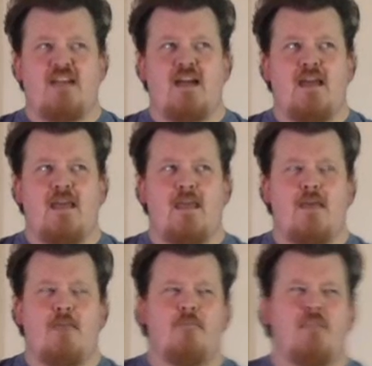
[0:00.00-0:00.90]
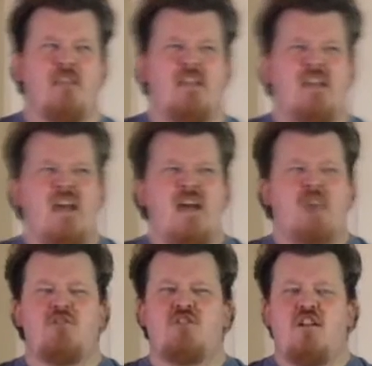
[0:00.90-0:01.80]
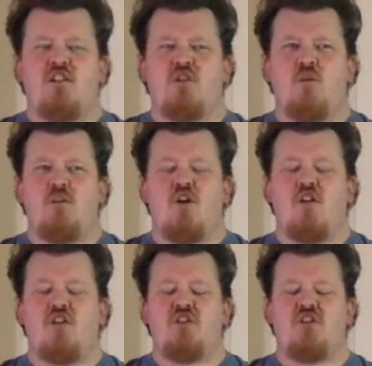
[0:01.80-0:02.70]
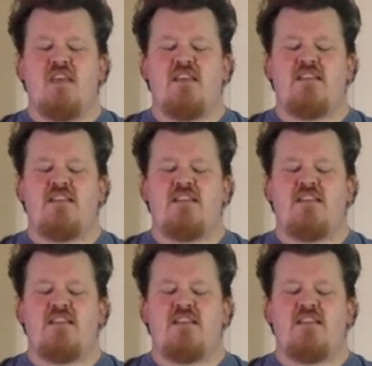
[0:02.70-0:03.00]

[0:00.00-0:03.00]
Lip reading: I am starting to acknowledge that